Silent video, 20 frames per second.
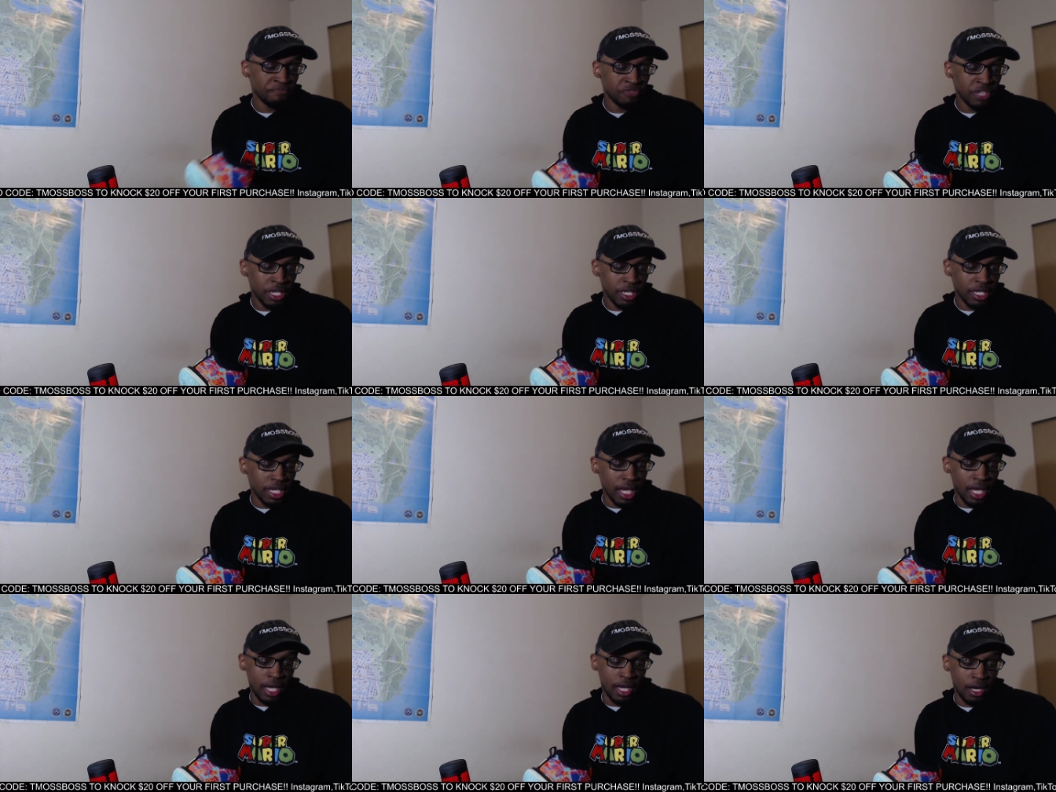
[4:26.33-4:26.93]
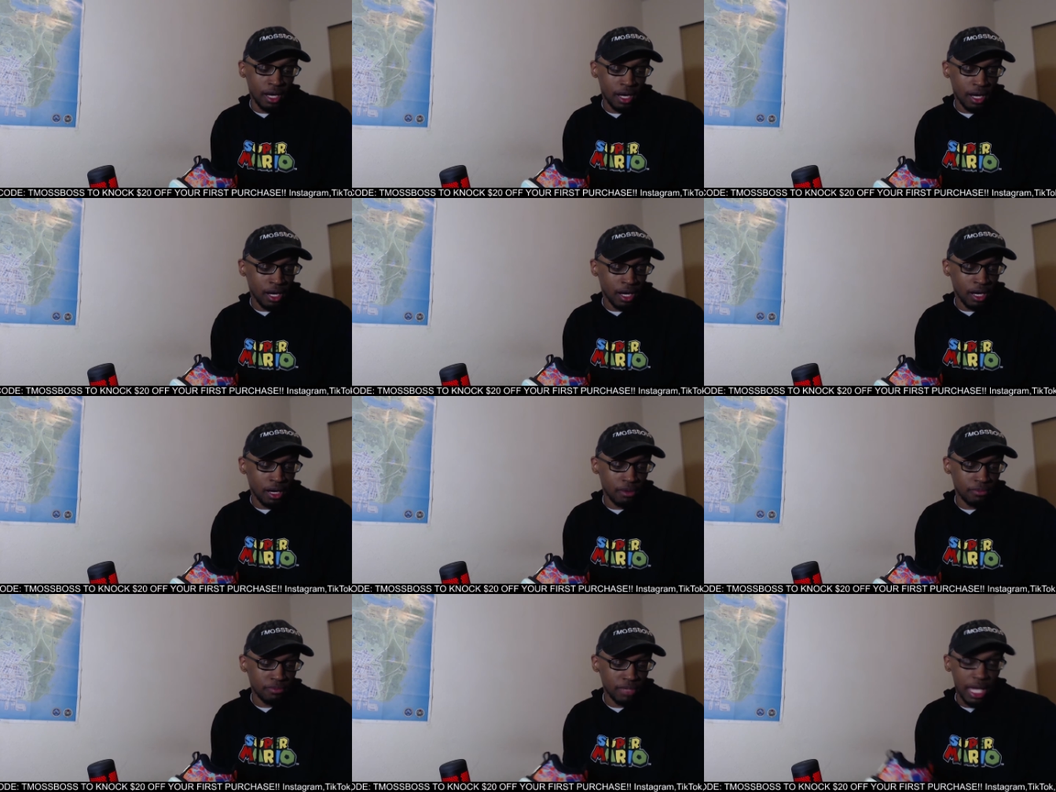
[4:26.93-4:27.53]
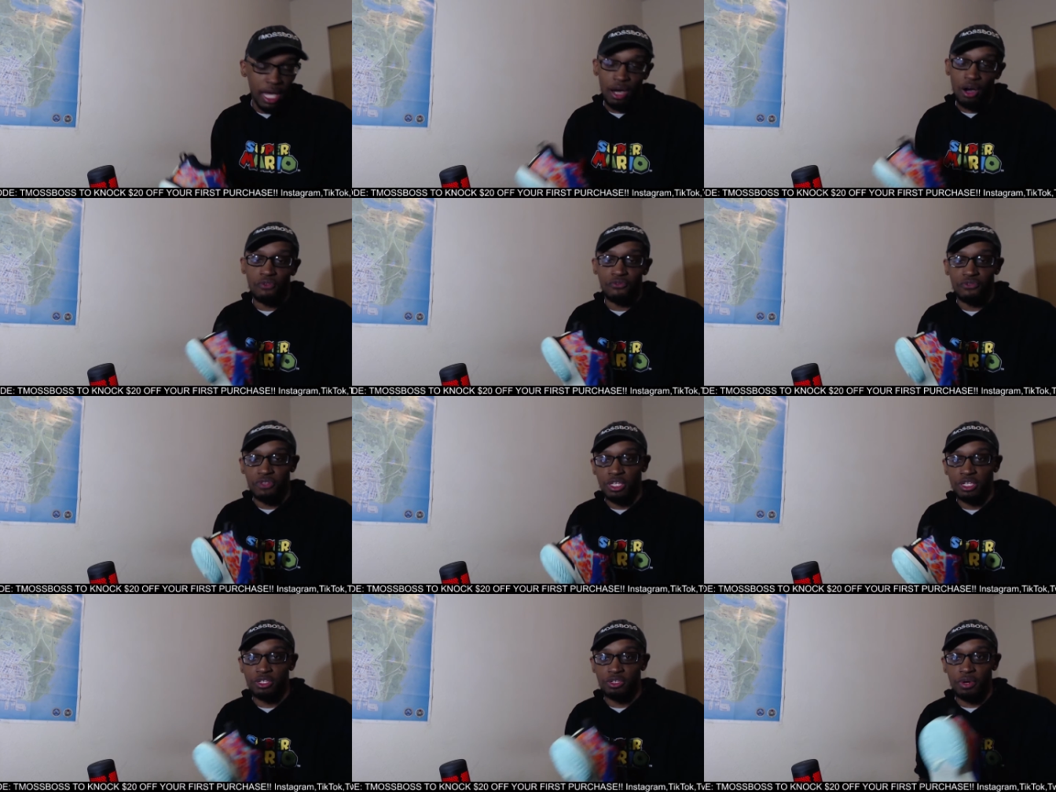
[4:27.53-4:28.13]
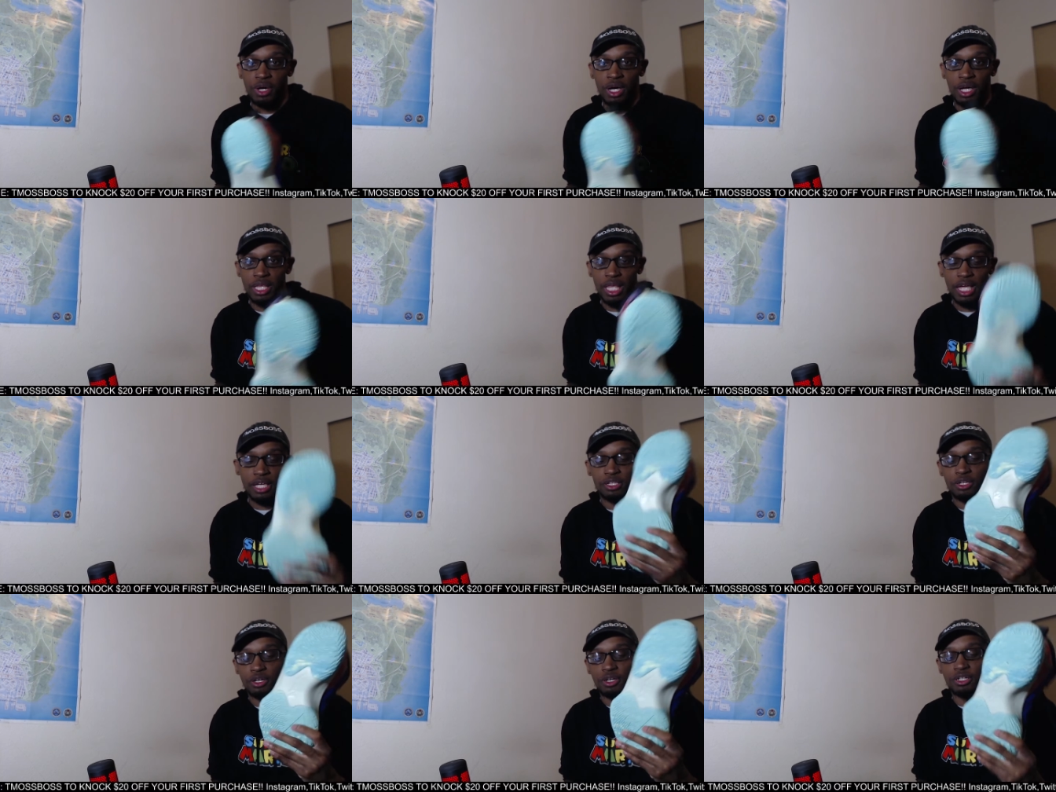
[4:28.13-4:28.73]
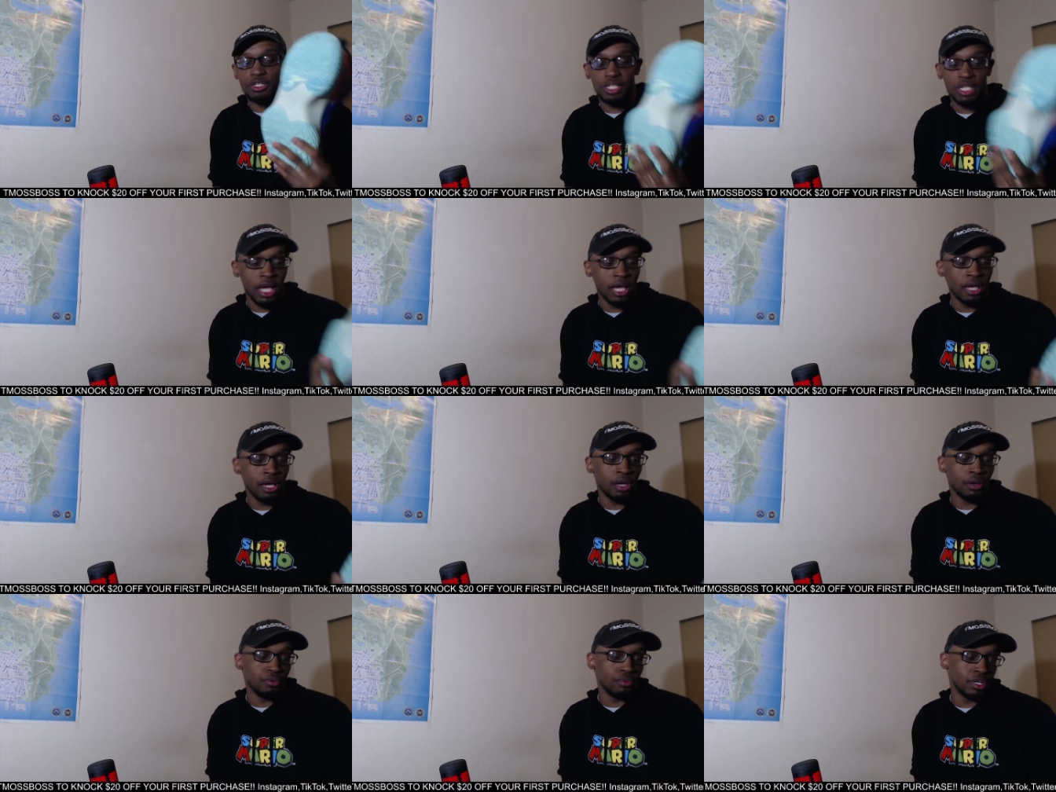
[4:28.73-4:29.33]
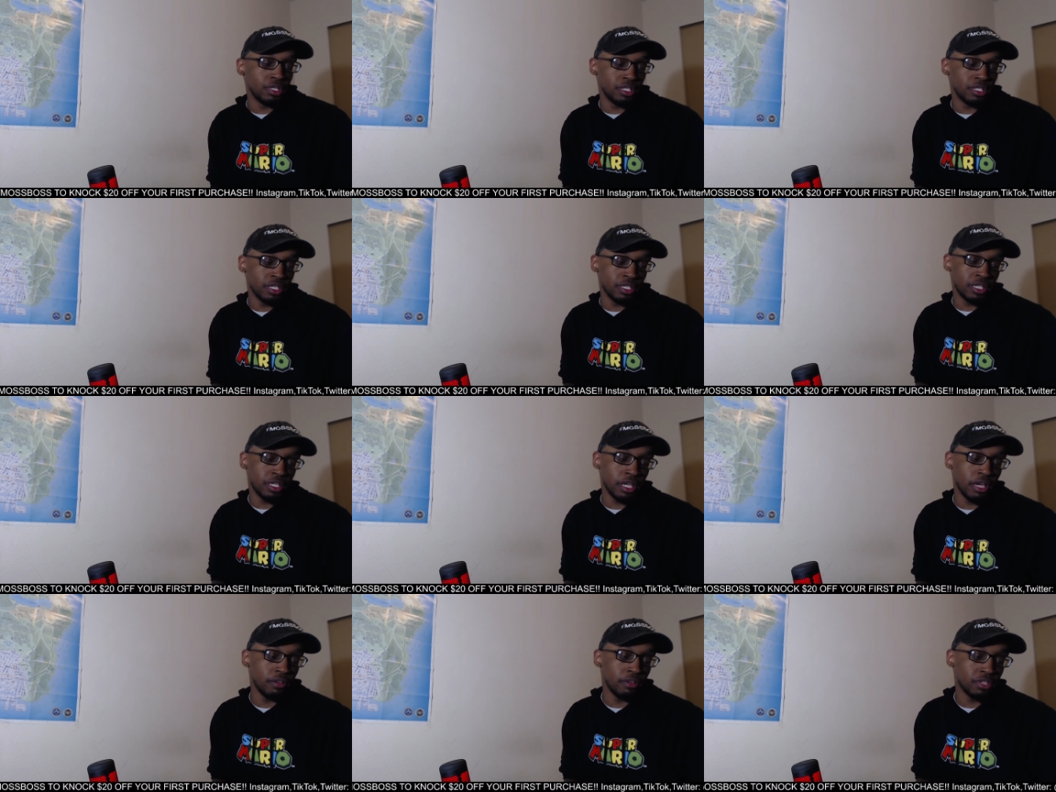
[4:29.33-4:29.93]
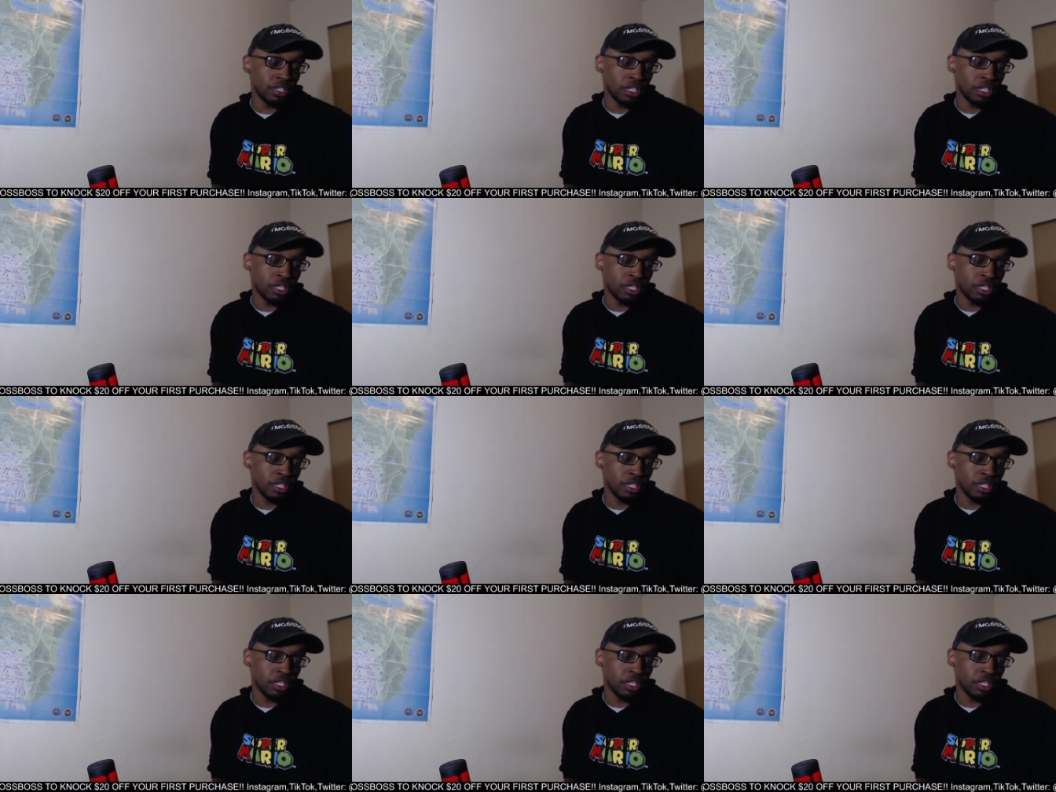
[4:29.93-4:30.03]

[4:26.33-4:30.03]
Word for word: Yeah, um, yeah, hopefully you uh, like your Zion ones and stuff.